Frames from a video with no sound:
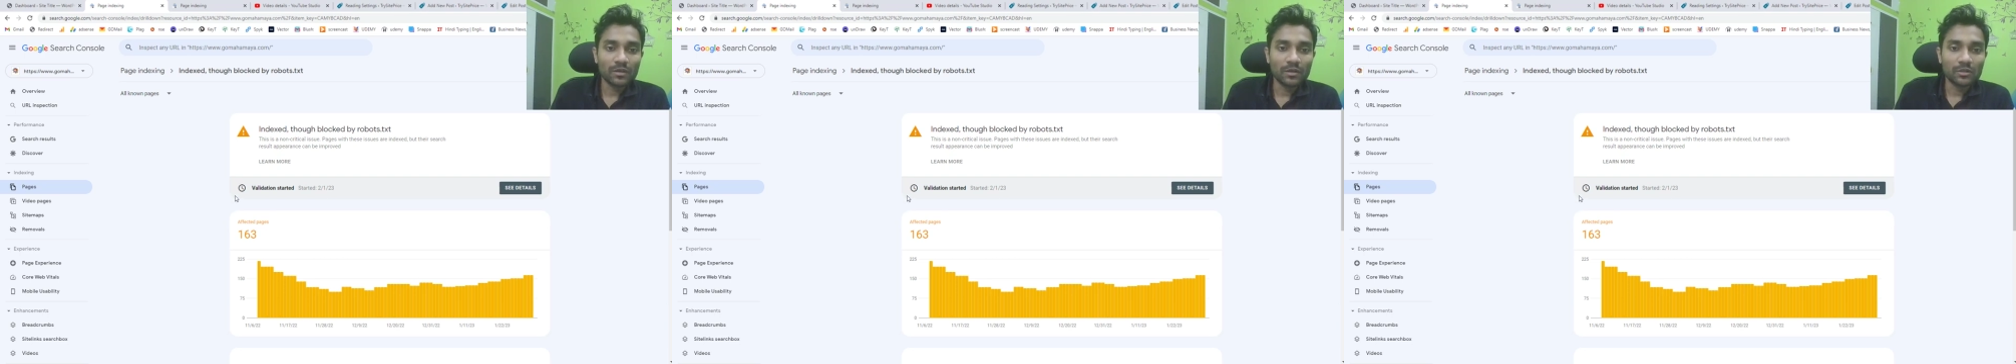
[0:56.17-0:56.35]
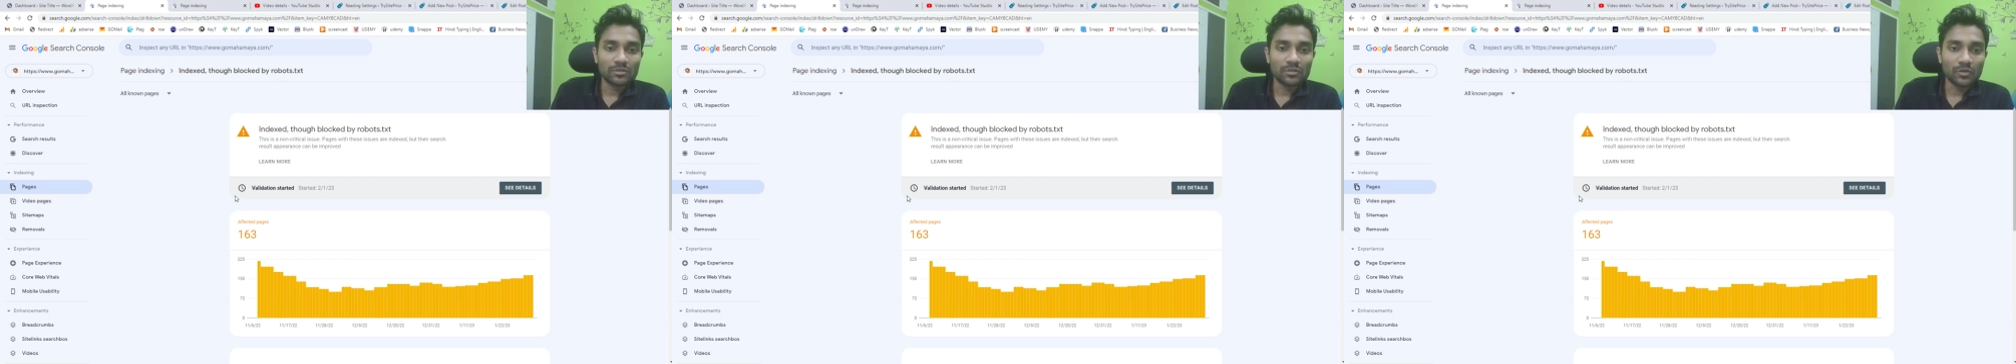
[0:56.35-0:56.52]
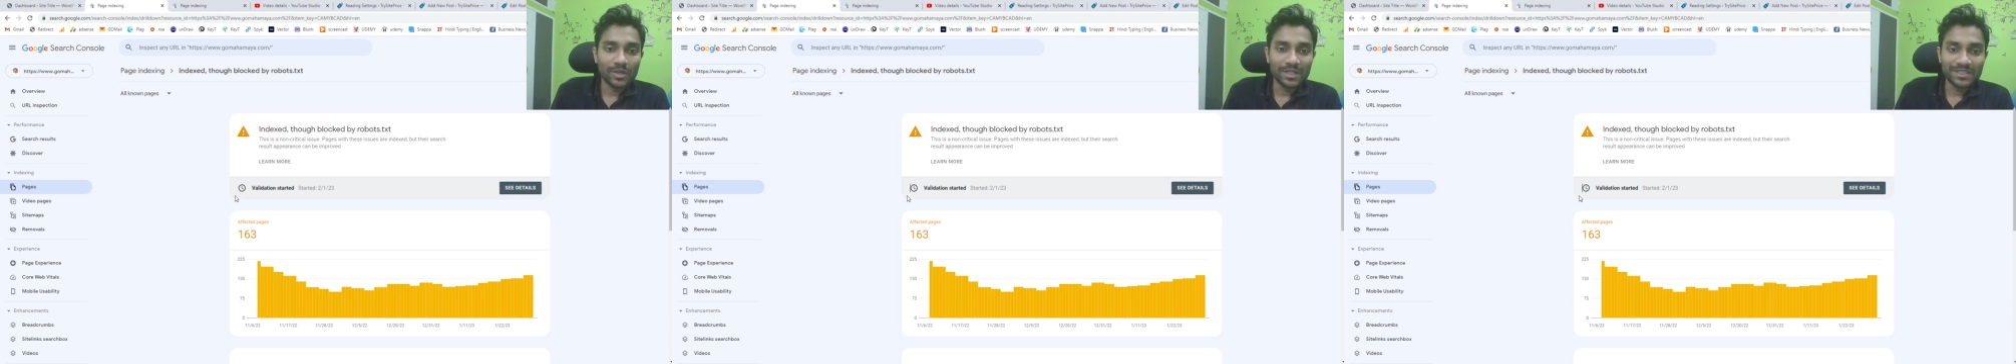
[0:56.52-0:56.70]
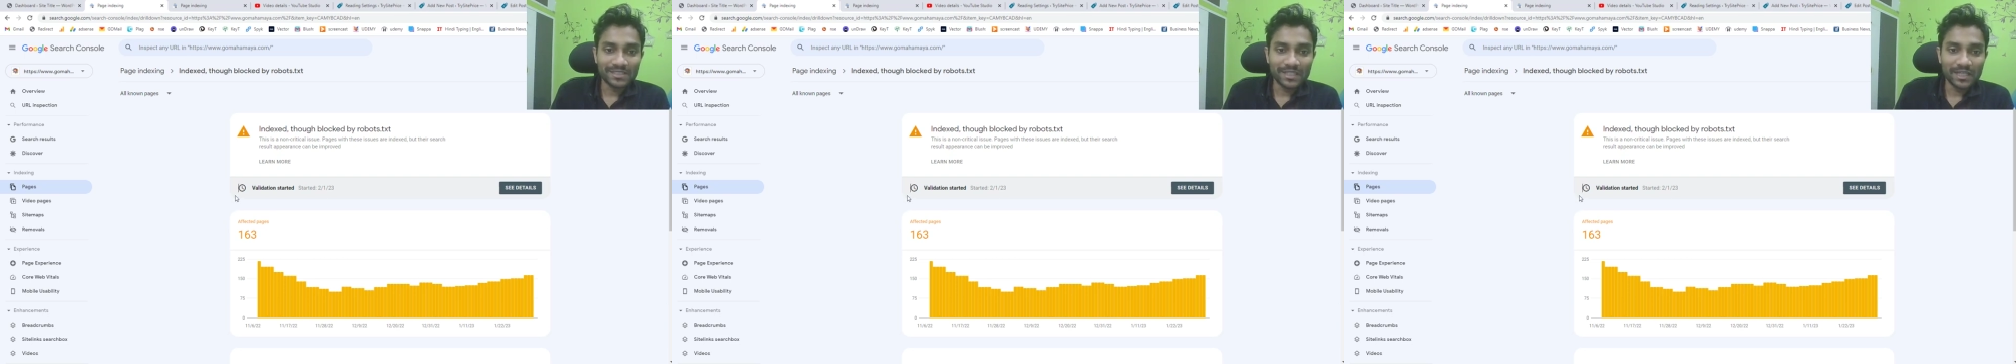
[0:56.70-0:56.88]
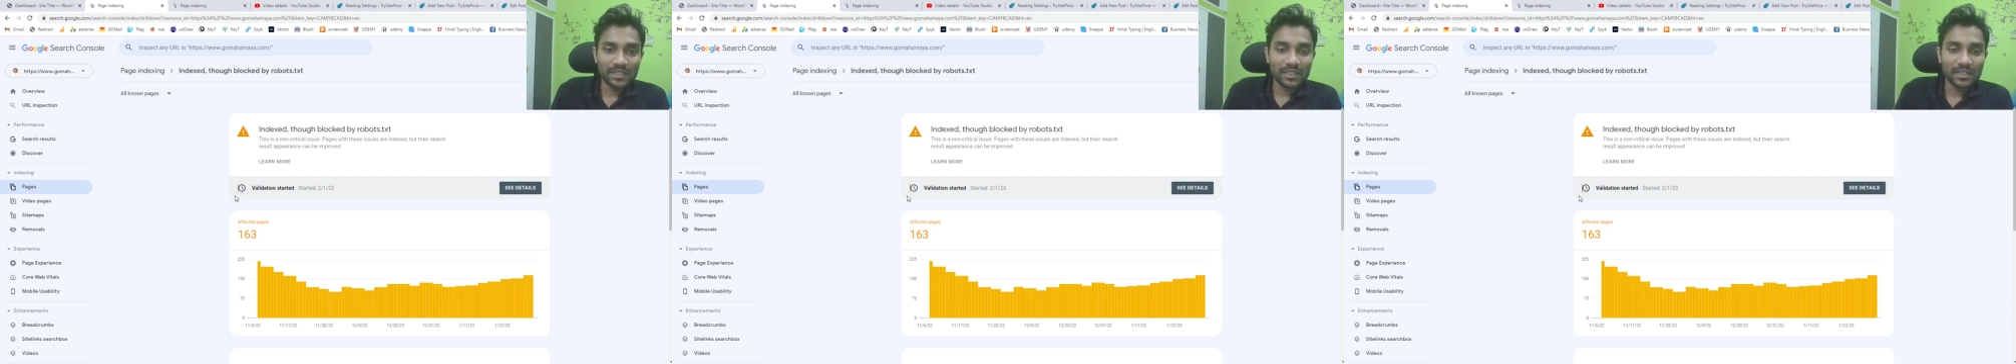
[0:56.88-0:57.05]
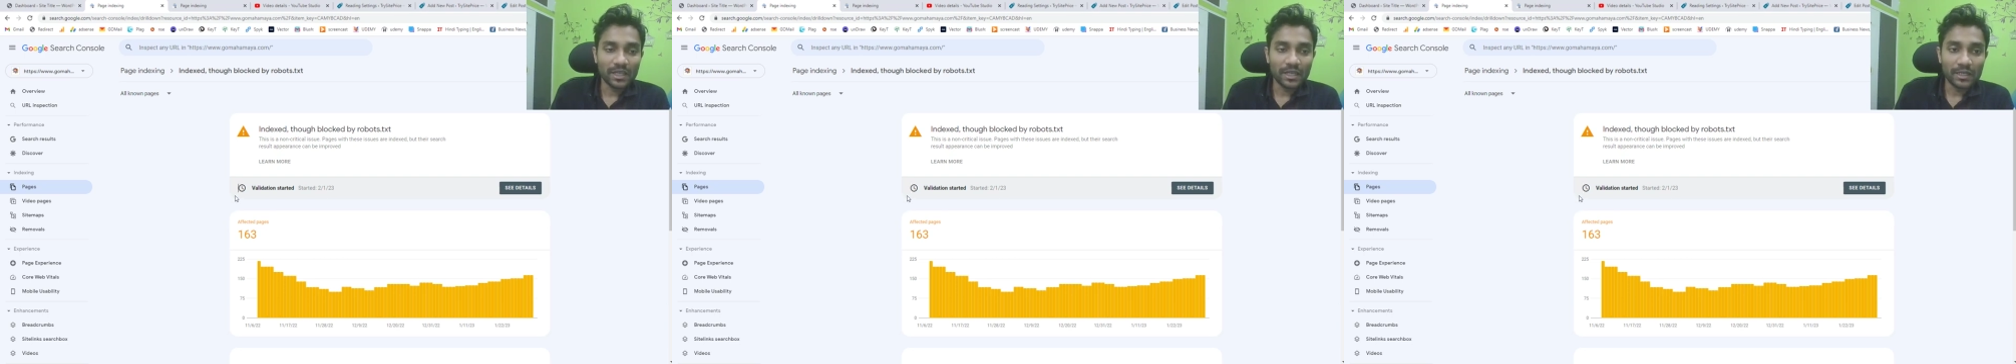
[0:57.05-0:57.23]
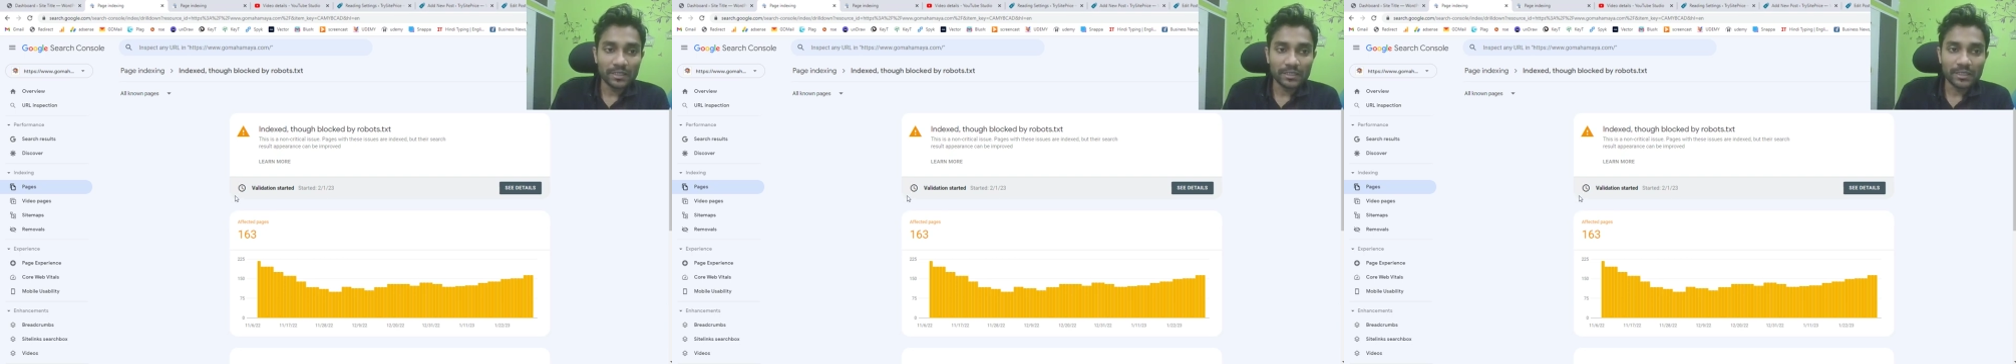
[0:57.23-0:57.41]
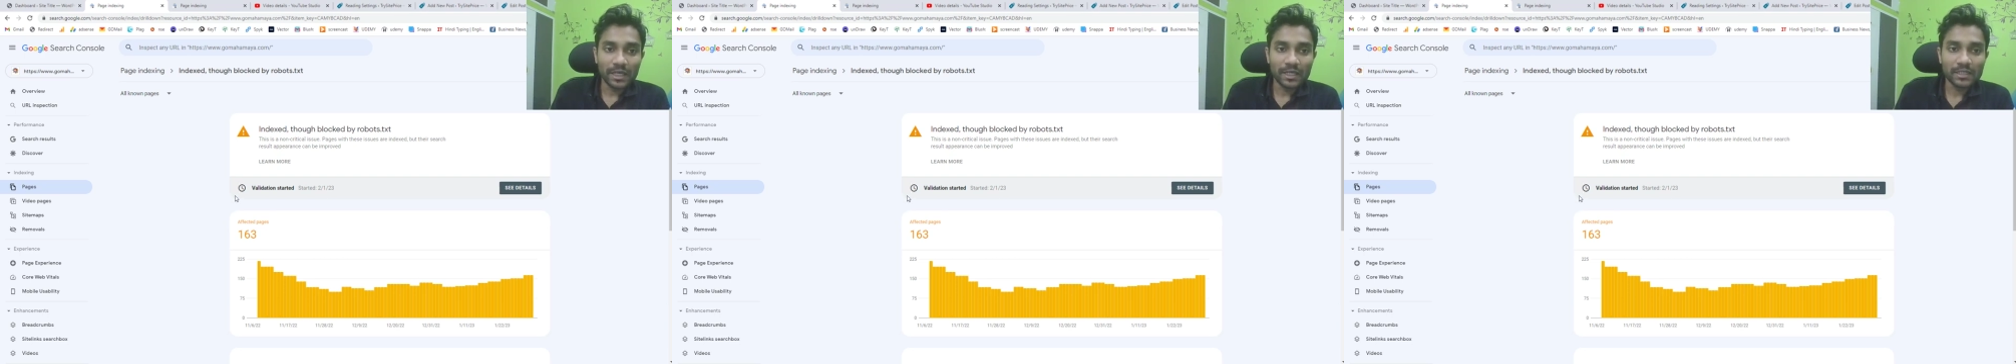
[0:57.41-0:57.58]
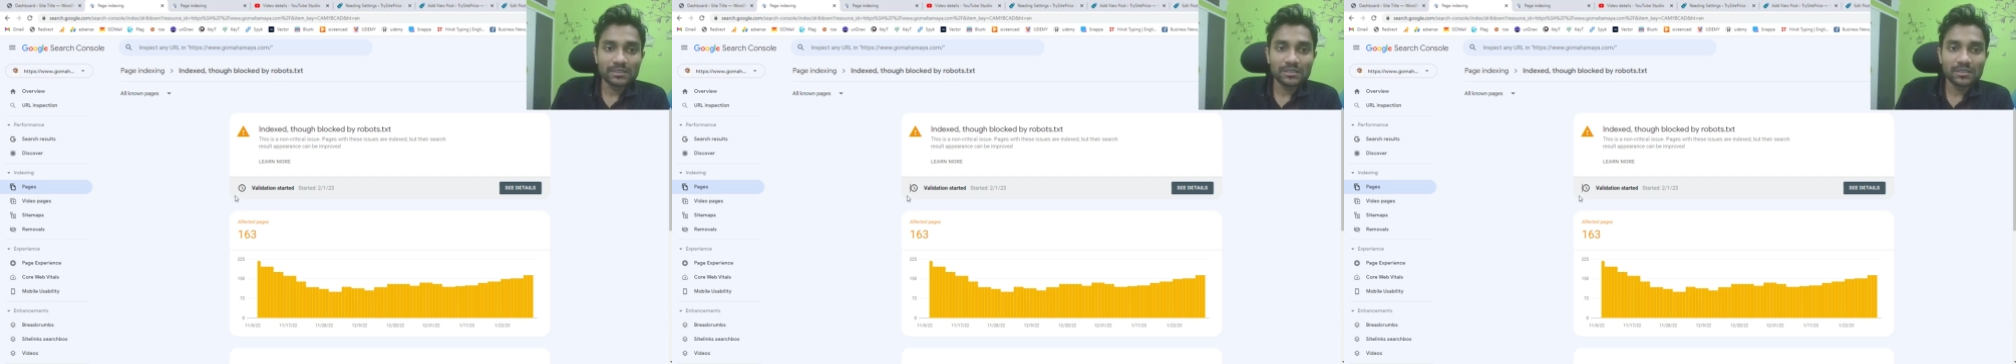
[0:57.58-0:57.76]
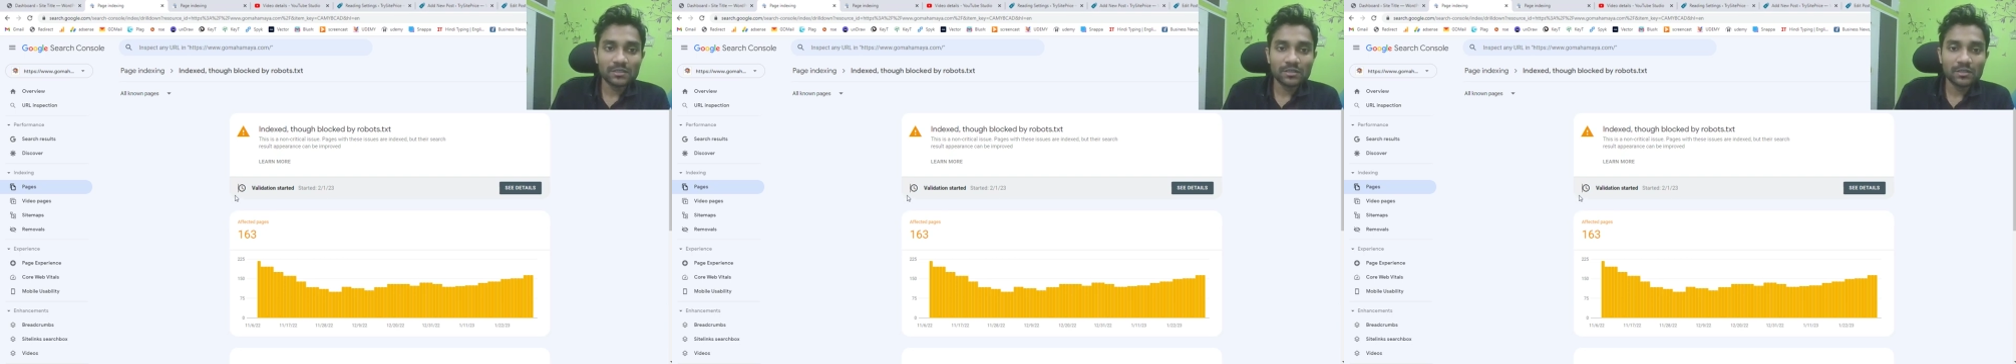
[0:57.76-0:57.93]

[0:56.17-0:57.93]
So inside index,